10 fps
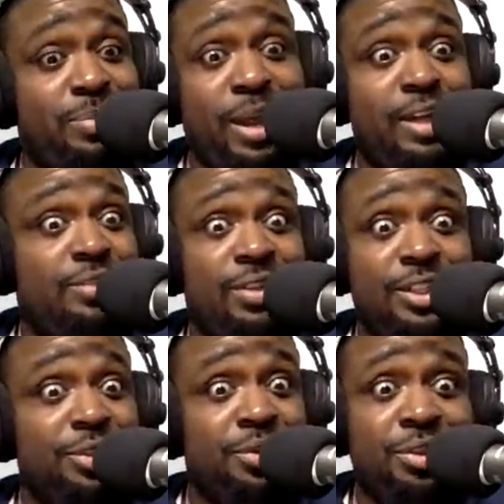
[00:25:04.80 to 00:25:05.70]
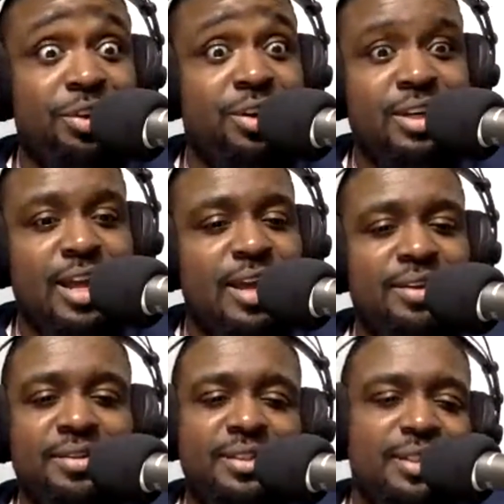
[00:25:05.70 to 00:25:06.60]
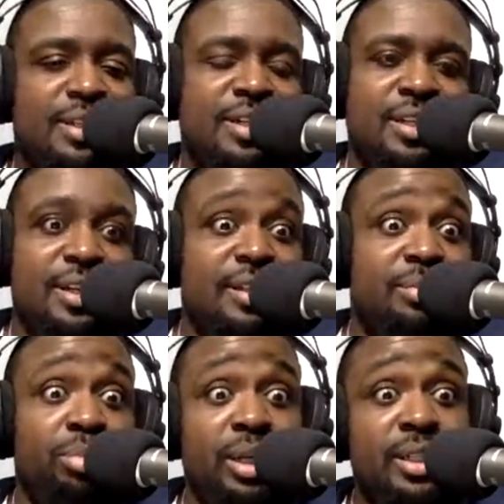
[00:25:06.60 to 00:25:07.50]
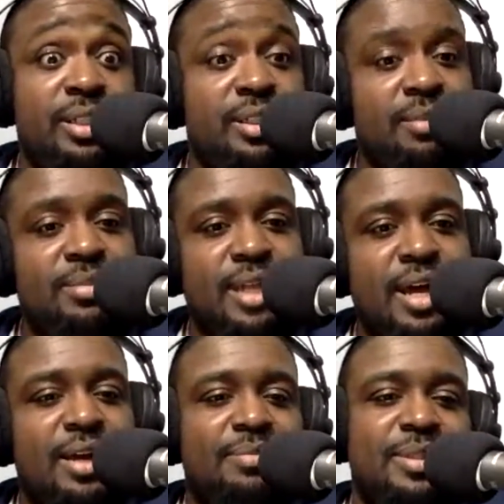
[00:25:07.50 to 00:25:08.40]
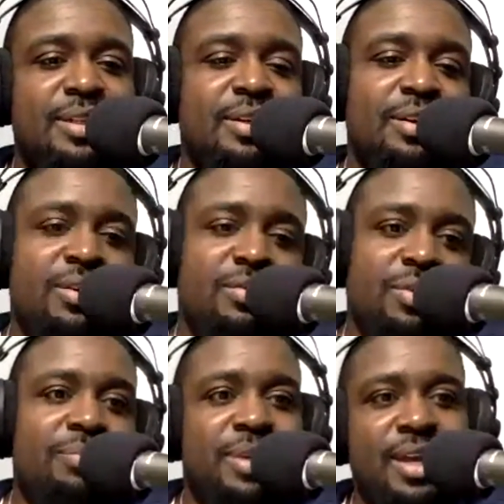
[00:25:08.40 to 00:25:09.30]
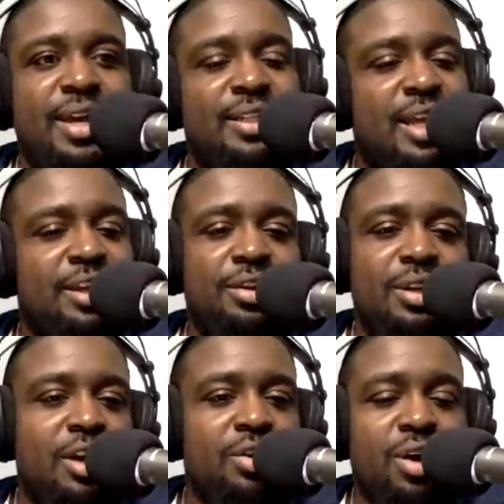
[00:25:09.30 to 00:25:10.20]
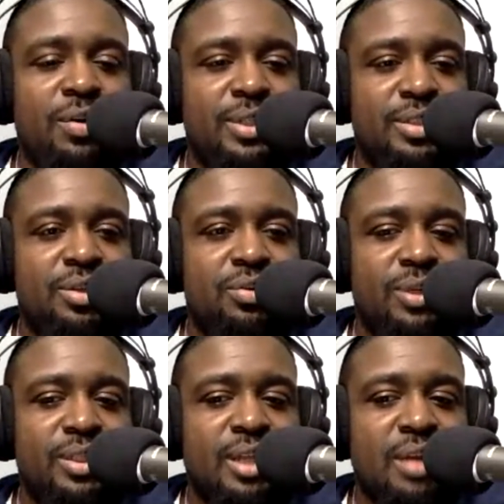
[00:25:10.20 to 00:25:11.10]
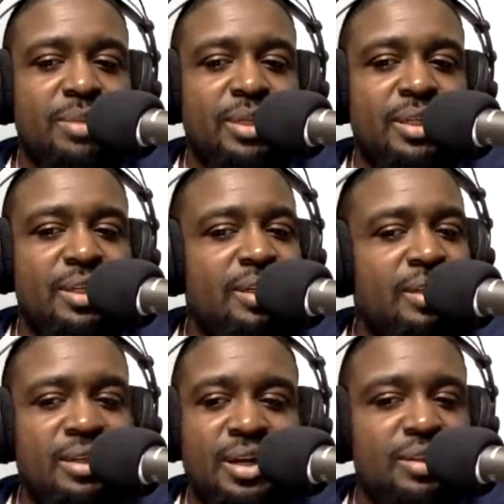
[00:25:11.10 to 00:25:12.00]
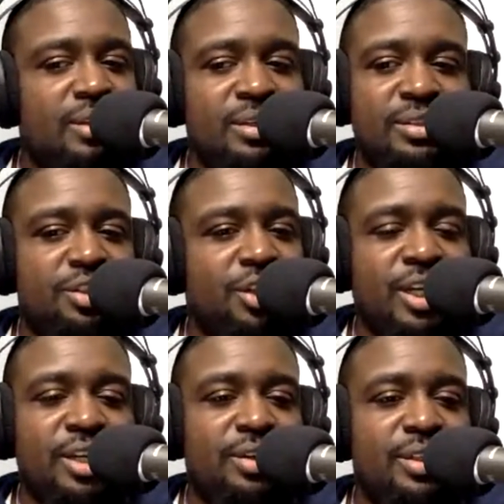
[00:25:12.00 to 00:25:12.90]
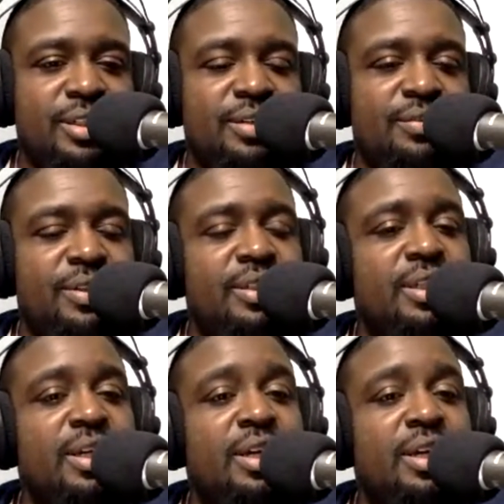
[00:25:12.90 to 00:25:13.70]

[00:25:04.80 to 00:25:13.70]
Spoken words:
pass rush on third downs. Let's blitz sometimes from the edge. Like you always know what's coming. Nothing is tricky on this defense,